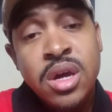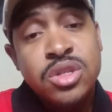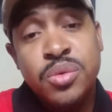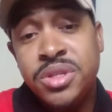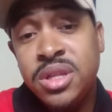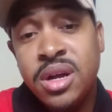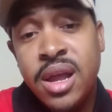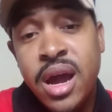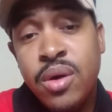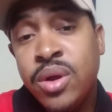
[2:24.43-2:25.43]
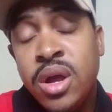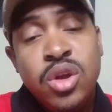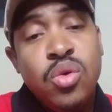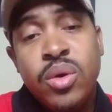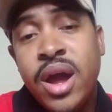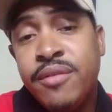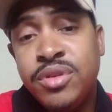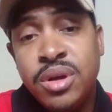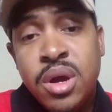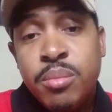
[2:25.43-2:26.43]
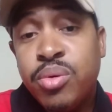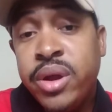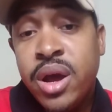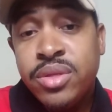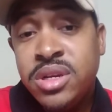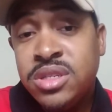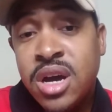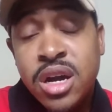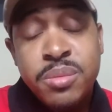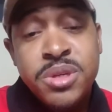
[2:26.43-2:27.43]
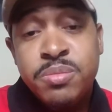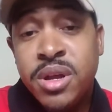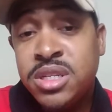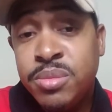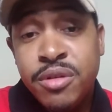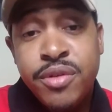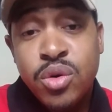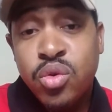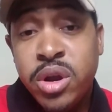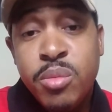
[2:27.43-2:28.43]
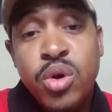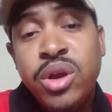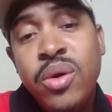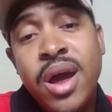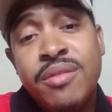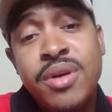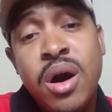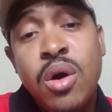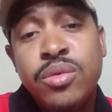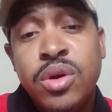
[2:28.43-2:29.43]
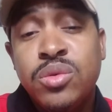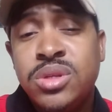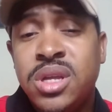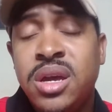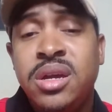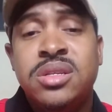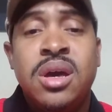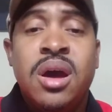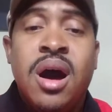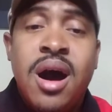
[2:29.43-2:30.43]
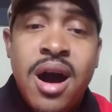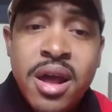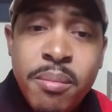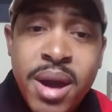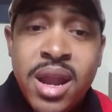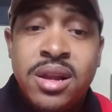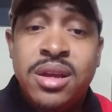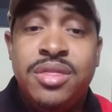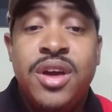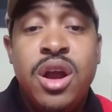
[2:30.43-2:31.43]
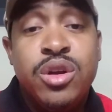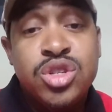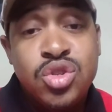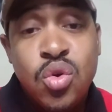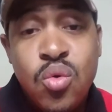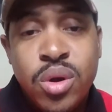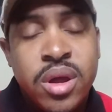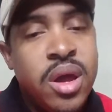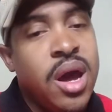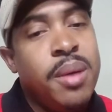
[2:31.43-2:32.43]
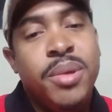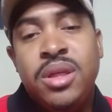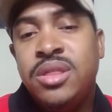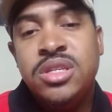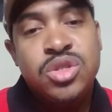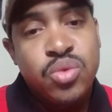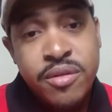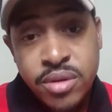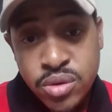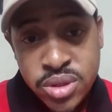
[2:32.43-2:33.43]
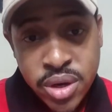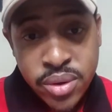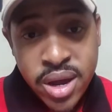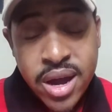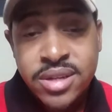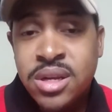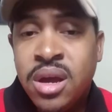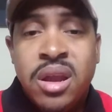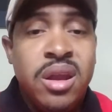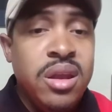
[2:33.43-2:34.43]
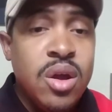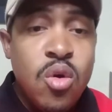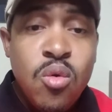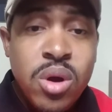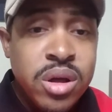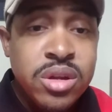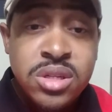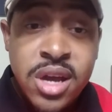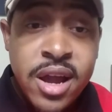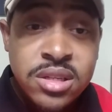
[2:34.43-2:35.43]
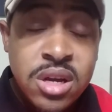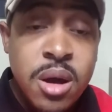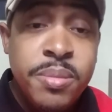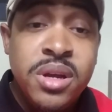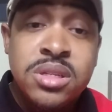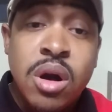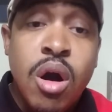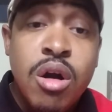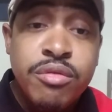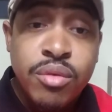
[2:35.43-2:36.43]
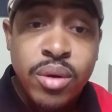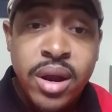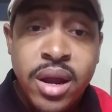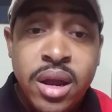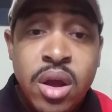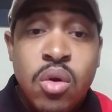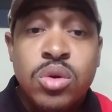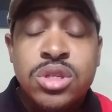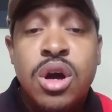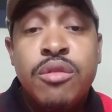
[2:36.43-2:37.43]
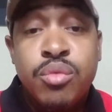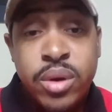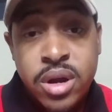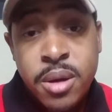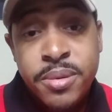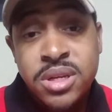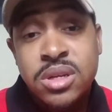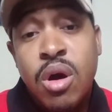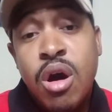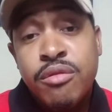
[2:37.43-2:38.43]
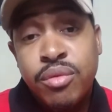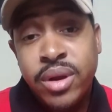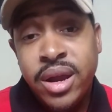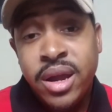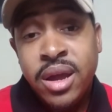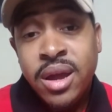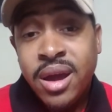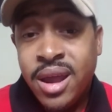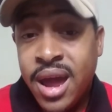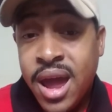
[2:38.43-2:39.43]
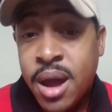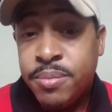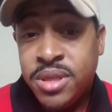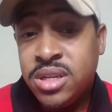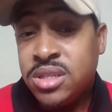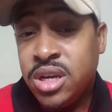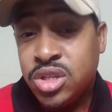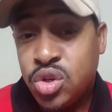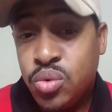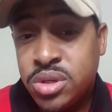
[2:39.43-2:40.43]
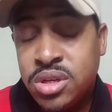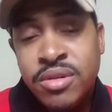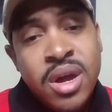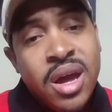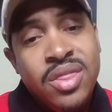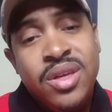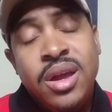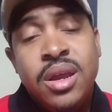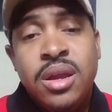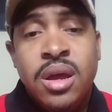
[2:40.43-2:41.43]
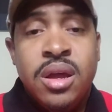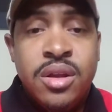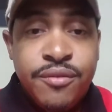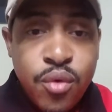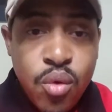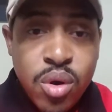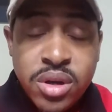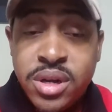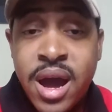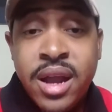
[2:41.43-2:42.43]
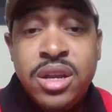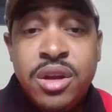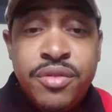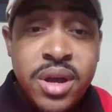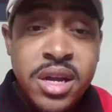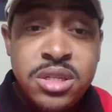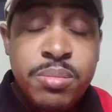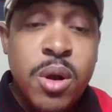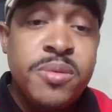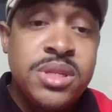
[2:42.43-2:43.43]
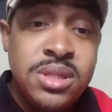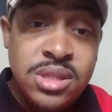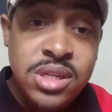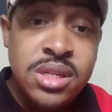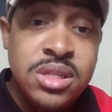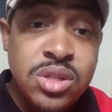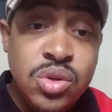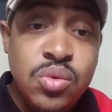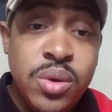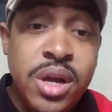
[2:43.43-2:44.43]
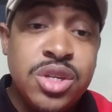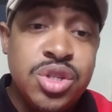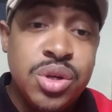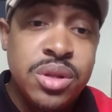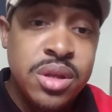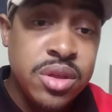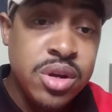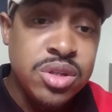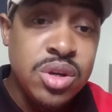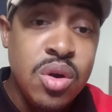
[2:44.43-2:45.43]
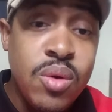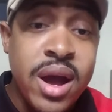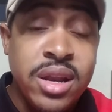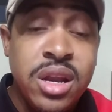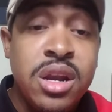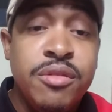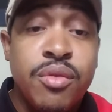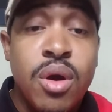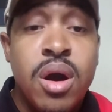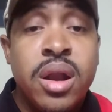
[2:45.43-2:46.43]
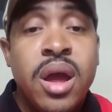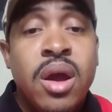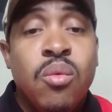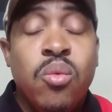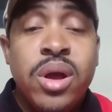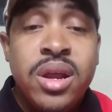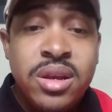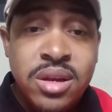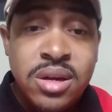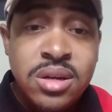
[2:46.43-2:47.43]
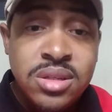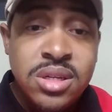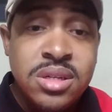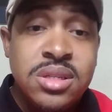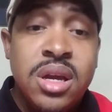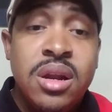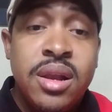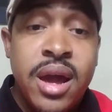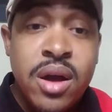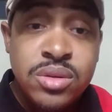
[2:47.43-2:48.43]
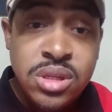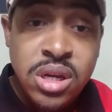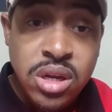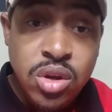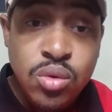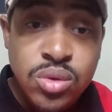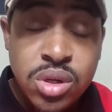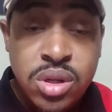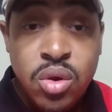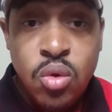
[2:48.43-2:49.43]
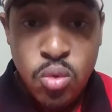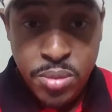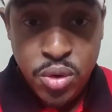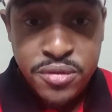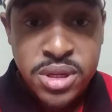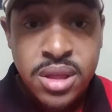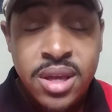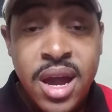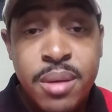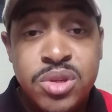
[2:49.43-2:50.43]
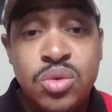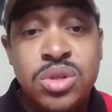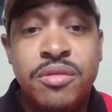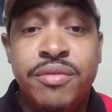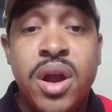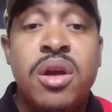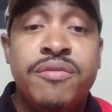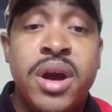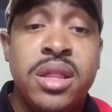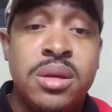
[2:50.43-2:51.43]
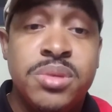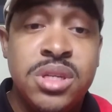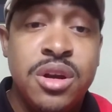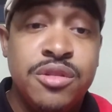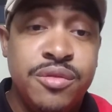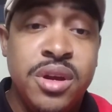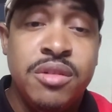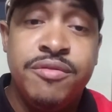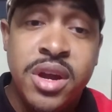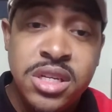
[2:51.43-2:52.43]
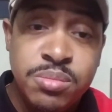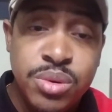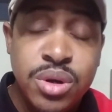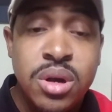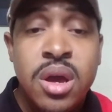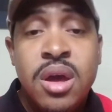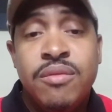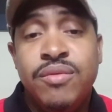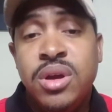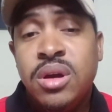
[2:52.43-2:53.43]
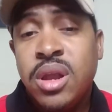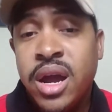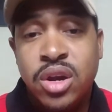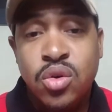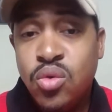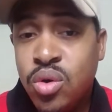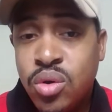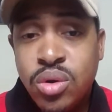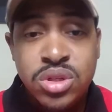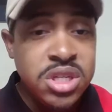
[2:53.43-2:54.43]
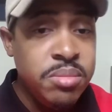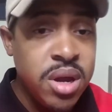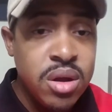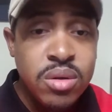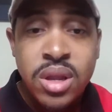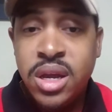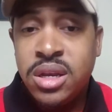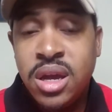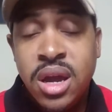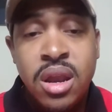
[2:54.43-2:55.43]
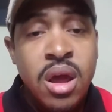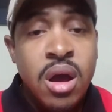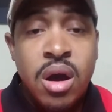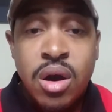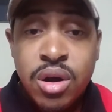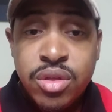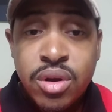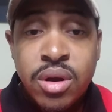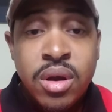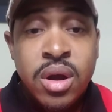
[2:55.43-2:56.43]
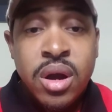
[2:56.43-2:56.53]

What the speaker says: So it's in the cloud. You don't have to print out these documents, place them in a folder anymore. You have all those things automatically there stored. I mean, this is revolutionary, guys. No other tax company is offering, or software company is offering, an app this intuitive. And then for identification purposes, just to ensure that there is no identity fraud, what it does is it allows the user whom you've sent the app to verify themselves via Facebook, via like Google, Gmail, LinkedIn, other